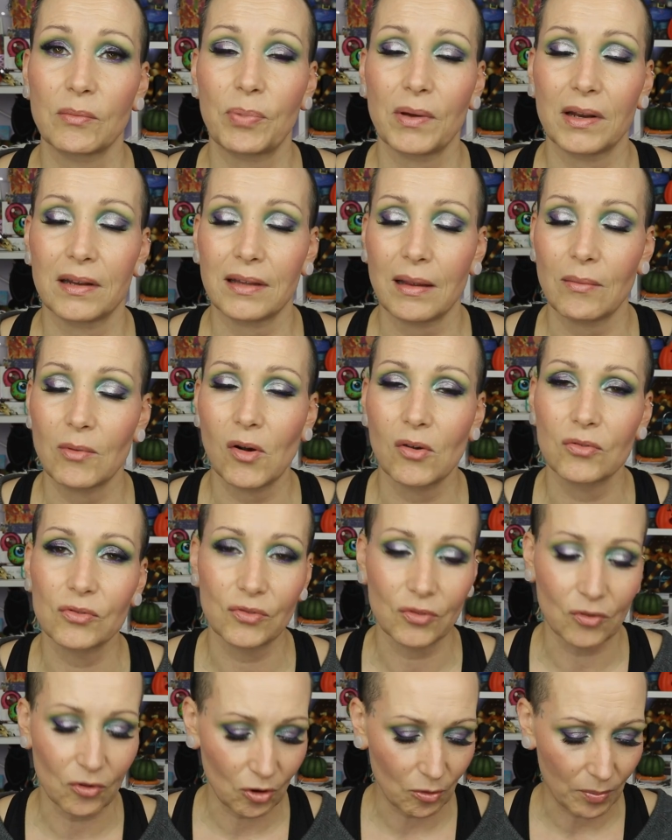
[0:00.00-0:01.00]
The palette I'm going
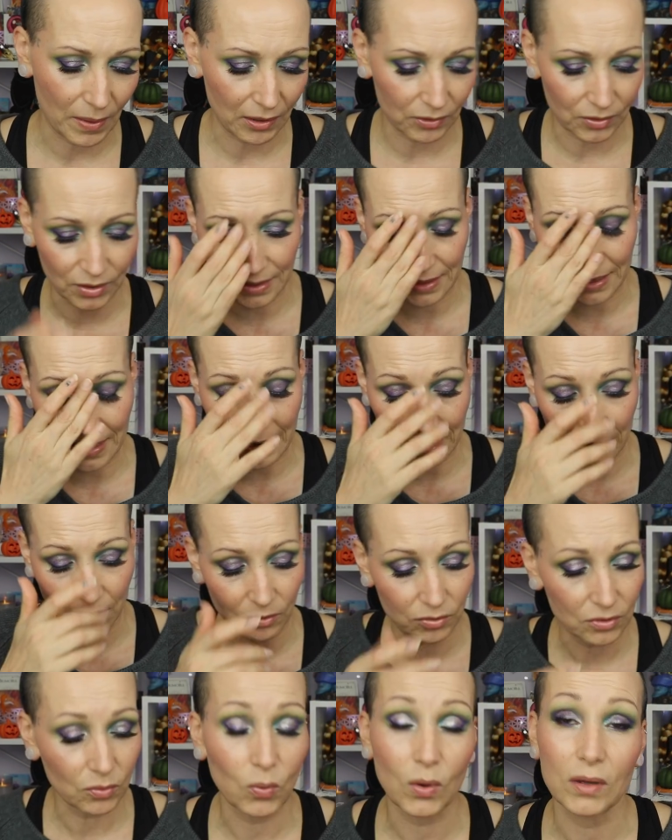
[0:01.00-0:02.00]
to talk about
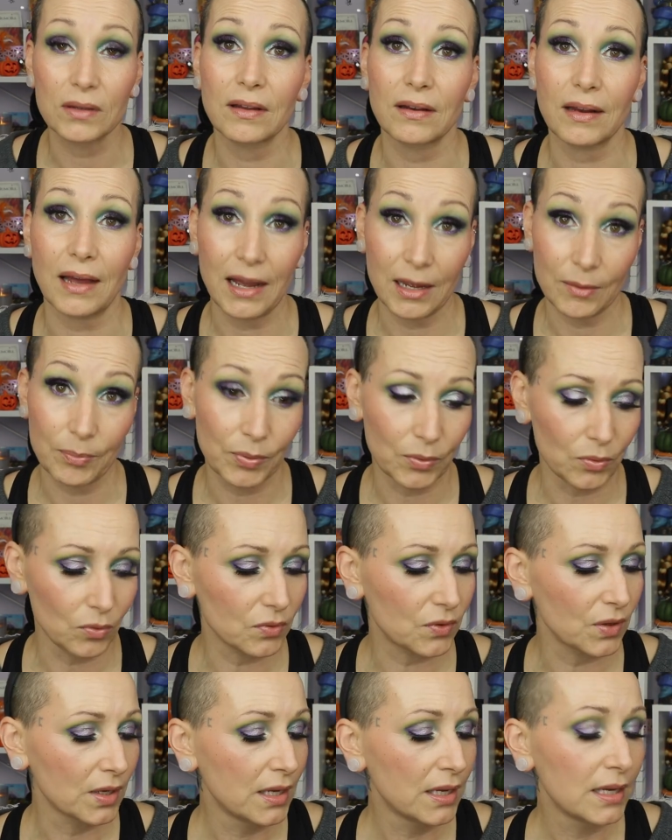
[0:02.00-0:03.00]
now, the one that I
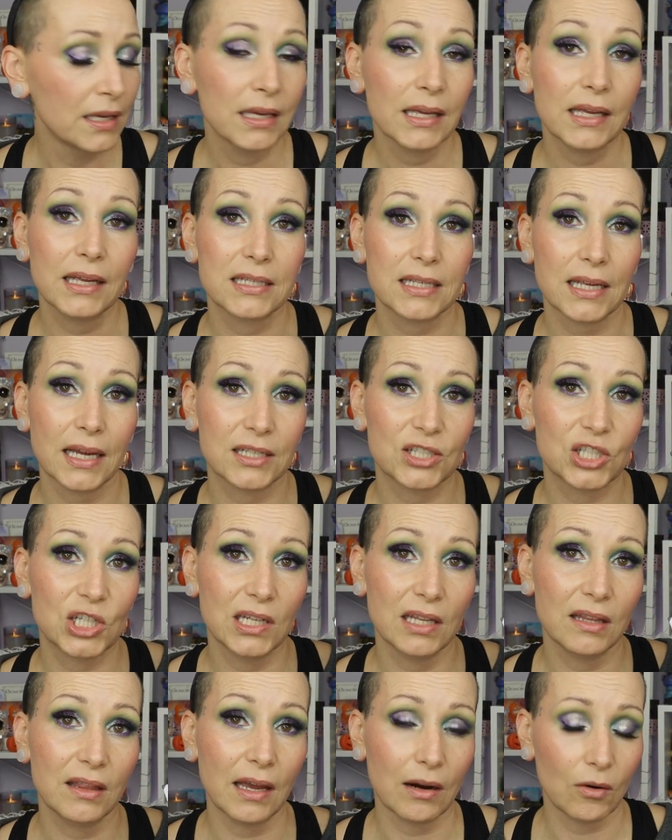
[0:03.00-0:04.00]
pulled, is
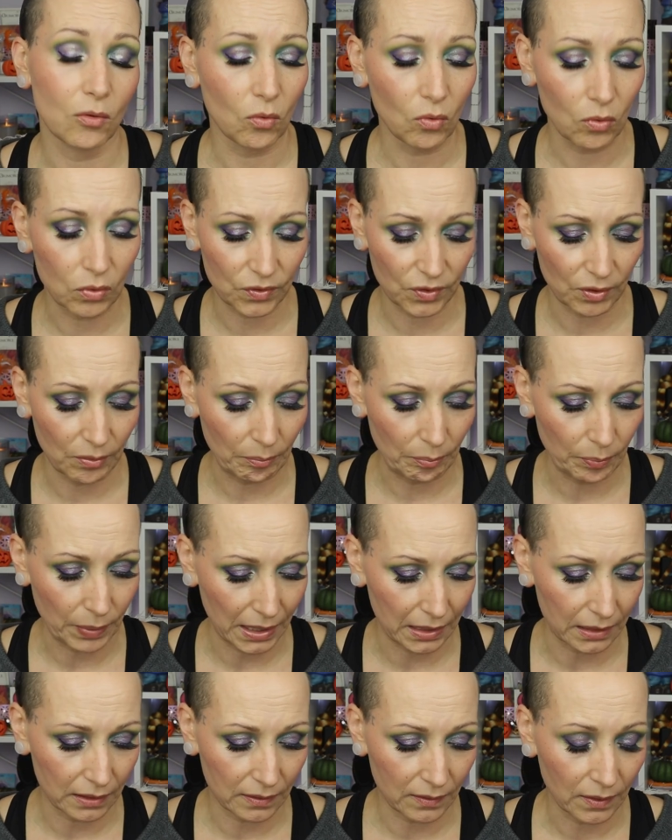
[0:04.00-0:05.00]
actually their autumn
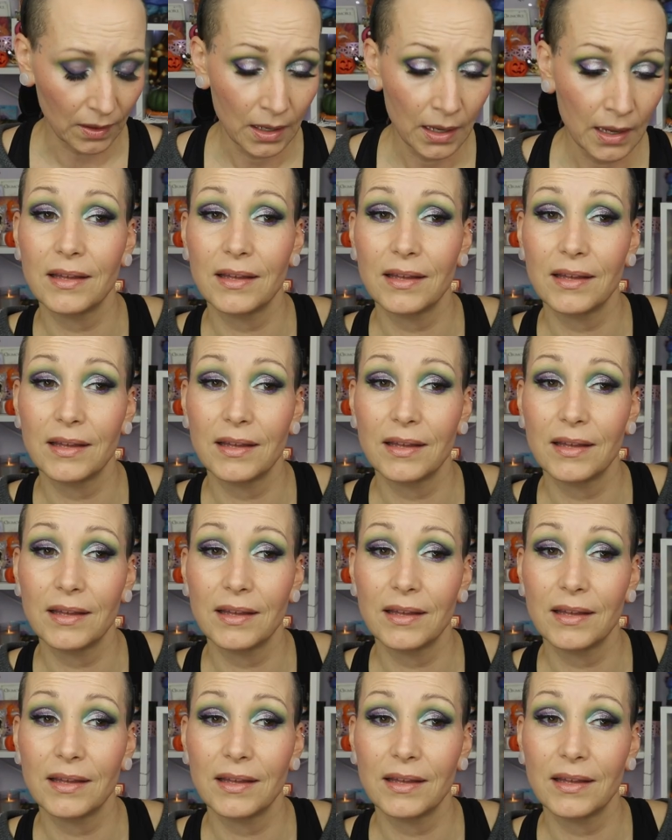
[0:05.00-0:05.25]
palette.